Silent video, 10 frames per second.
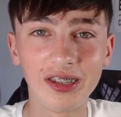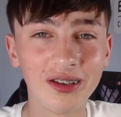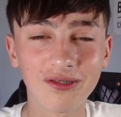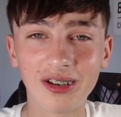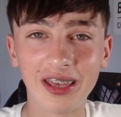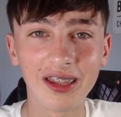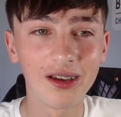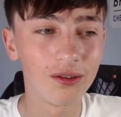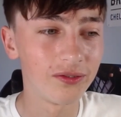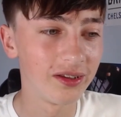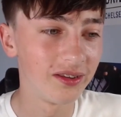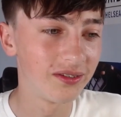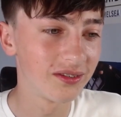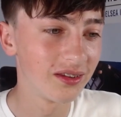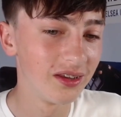He never really hit it off for
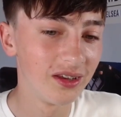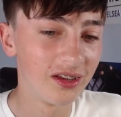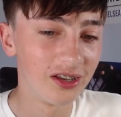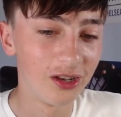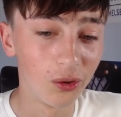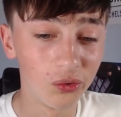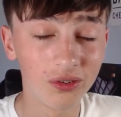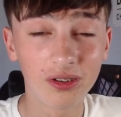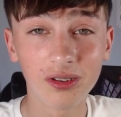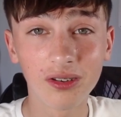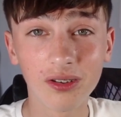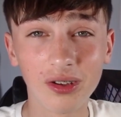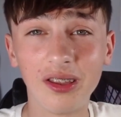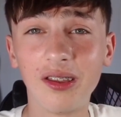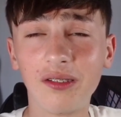his
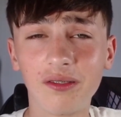the